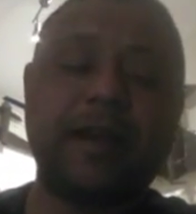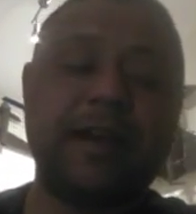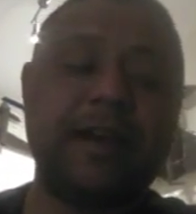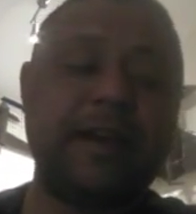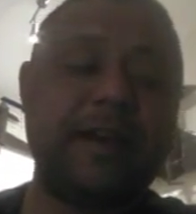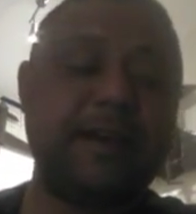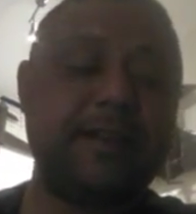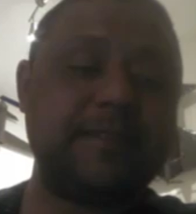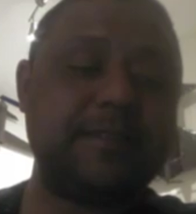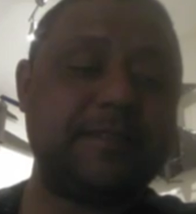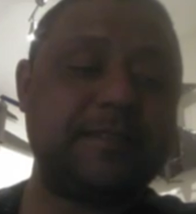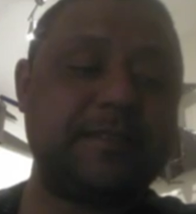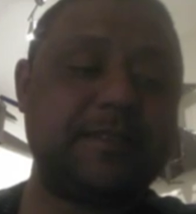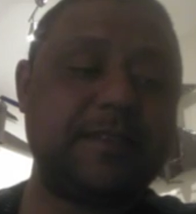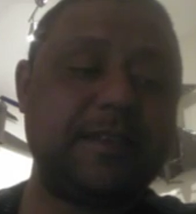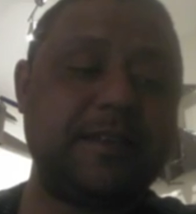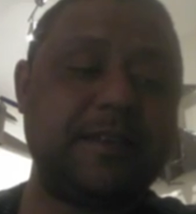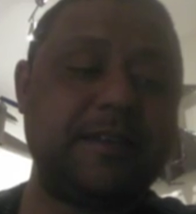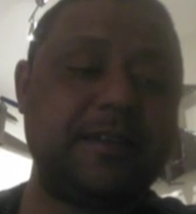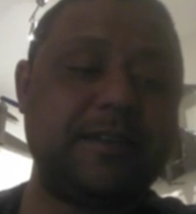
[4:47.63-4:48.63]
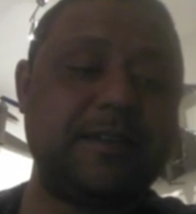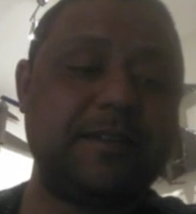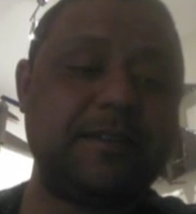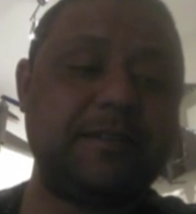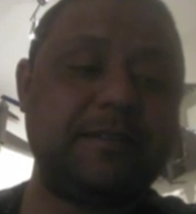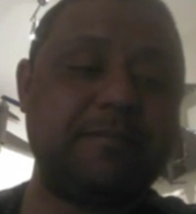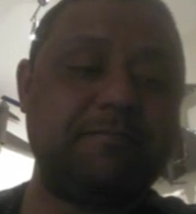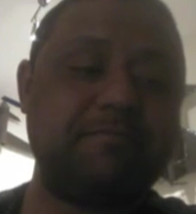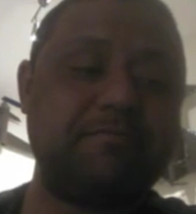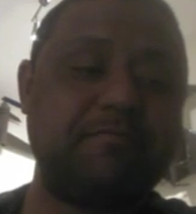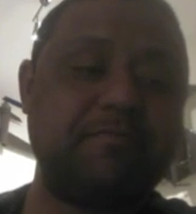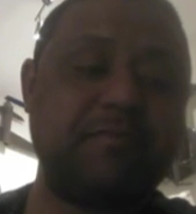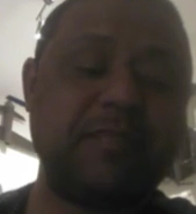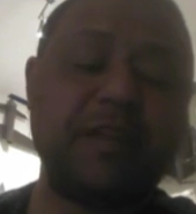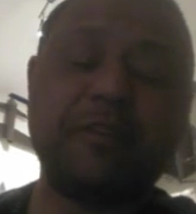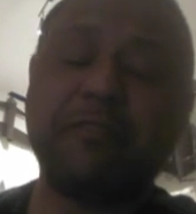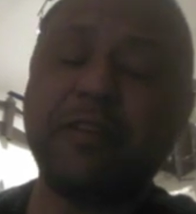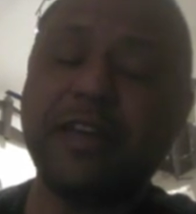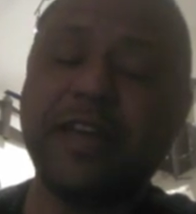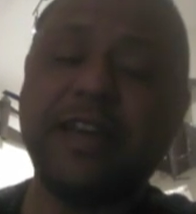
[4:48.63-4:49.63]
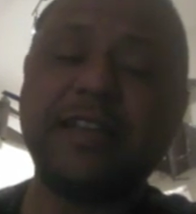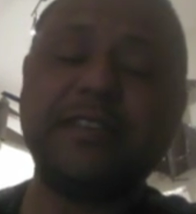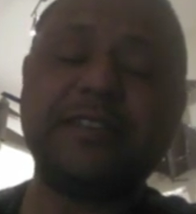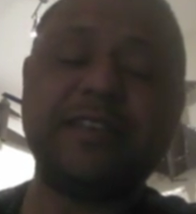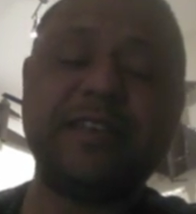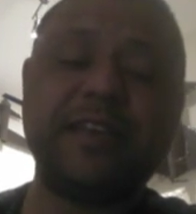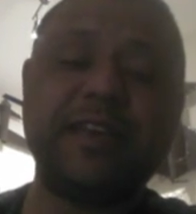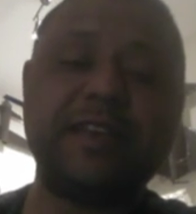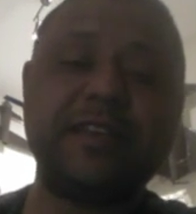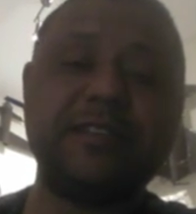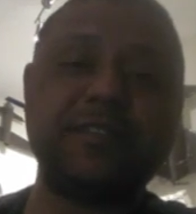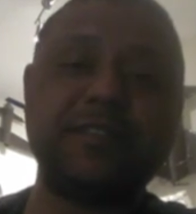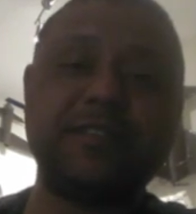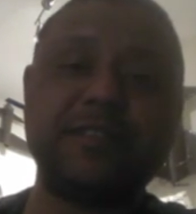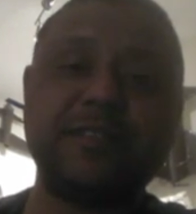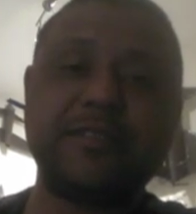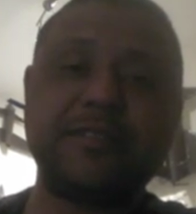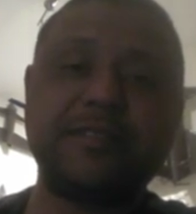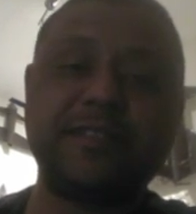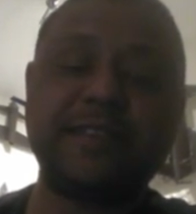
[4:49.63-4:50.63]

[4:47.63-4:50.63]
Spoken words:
And the reality is,